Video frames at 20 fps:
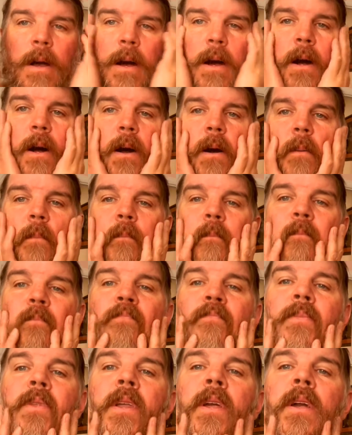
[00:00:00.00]
And
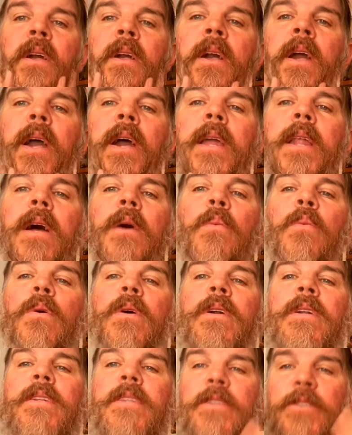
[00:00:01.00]
I
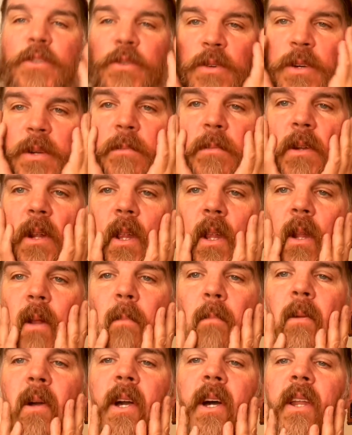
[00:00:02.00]
wanted to trim it a
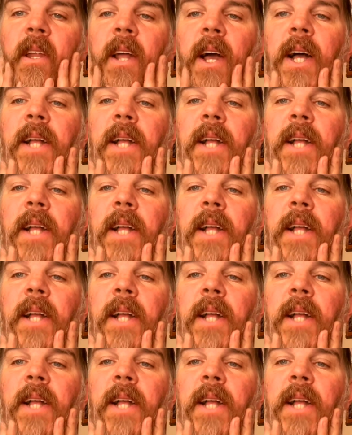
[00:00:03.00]
little bit.